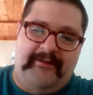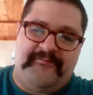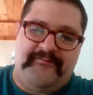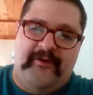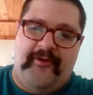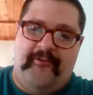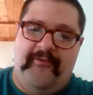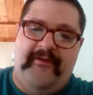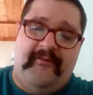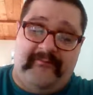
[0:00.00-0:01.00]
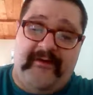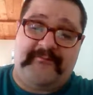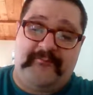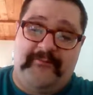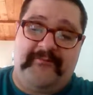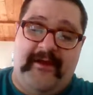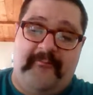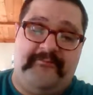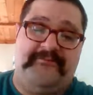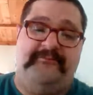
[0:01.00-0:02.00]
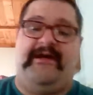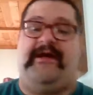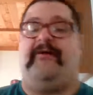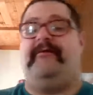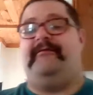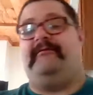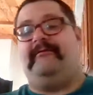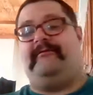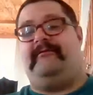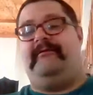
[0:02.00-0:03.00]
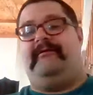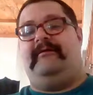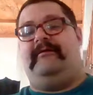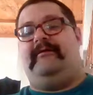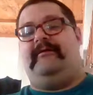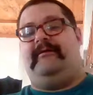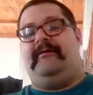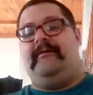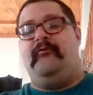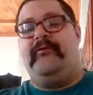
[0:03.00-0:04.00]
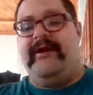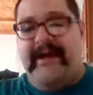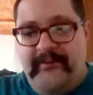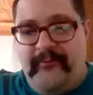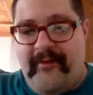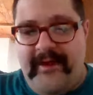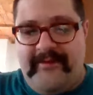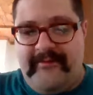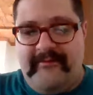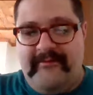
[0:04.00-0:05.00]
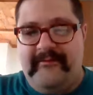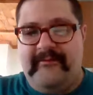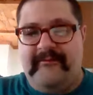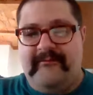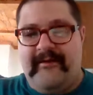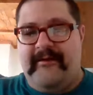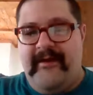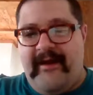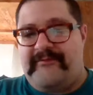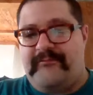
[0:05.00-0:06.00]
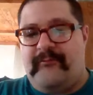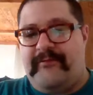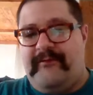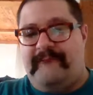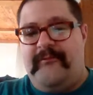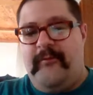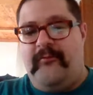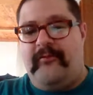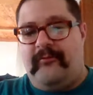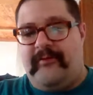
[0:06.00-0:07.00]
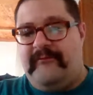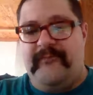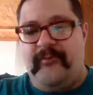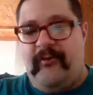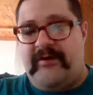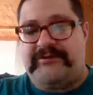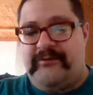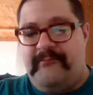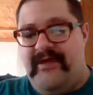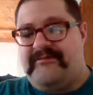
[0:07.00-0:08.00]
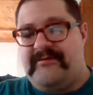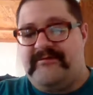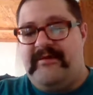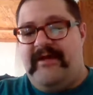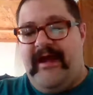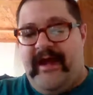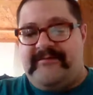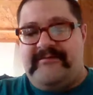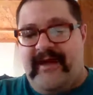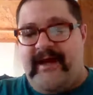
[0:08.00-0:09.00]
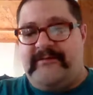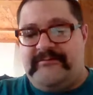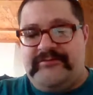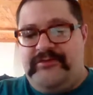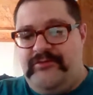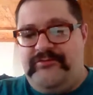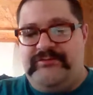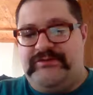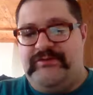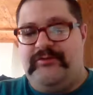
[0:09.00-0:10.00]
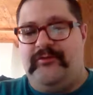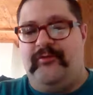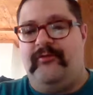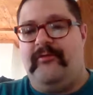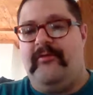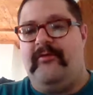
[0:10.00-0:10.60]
and so that's what that was about. And he reiterated, yeah, yes, if you lost your business, it's not due to